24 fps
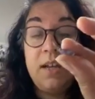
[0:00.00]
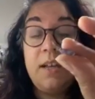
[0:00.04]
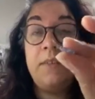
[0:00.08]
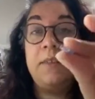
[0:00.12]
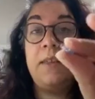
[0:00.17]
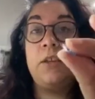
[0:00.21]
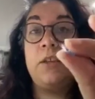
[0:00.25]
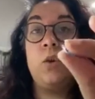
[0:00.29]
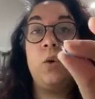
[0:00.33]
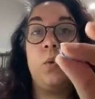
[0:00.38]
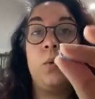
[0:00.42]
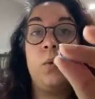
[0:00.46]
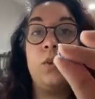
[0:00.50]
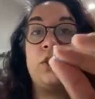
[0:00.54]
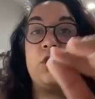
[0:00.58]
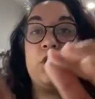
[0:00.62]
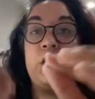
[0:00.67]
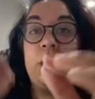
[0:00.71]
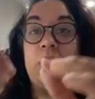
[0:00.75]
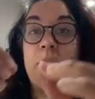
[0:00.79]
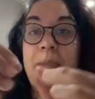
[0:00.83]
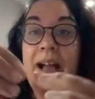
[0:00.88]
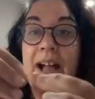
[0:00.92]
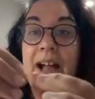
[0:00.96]
that you
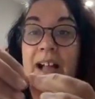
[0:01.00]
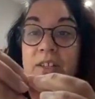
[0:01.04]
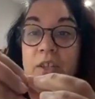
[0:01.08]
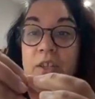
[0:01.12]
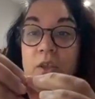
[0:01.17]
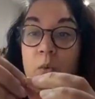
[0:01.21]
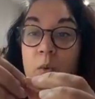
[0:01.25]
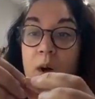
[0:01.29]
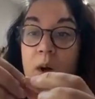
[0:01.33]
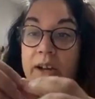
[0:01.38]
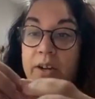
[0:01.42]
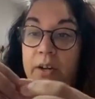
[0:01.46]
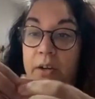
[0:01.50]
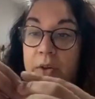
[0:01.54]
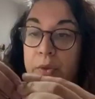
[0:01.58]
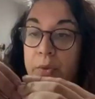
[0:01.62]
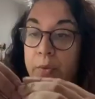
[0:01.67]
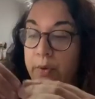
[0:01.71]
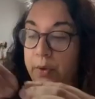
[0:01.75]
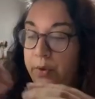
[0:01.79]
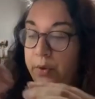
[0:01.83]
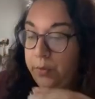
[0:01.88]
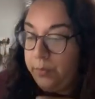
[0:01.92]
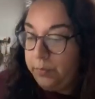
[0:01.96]
originally passed the wire
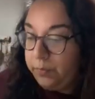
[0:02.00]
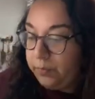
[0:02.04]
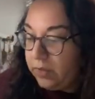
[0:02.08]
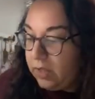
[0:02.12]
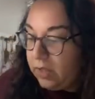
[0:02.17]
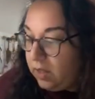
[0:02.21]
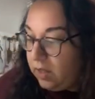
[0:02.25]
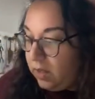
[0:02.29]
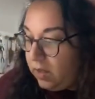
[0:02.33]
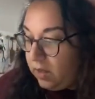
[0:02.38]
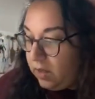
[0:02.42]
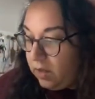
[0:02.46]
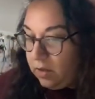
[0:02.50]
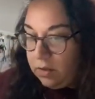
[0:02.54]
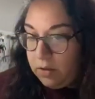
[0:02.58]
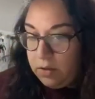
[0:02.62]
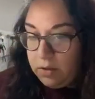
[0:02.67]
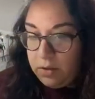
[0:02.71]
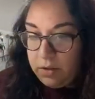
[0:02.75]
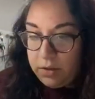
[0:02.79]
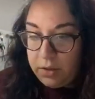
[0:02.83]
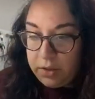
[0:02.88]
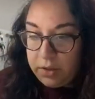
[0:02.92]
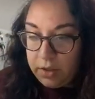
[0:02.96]
through.
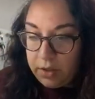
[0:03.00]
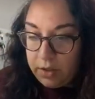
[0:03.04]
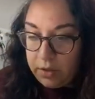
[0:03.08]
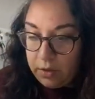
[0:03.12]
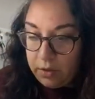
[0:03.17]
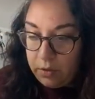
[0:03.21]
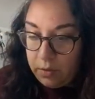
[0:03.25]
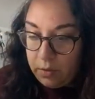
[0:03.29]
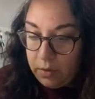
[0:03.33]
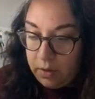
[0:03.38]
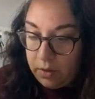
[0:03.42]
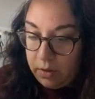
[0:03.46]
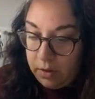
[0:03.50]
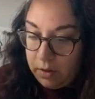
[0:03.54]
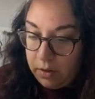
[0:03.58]
So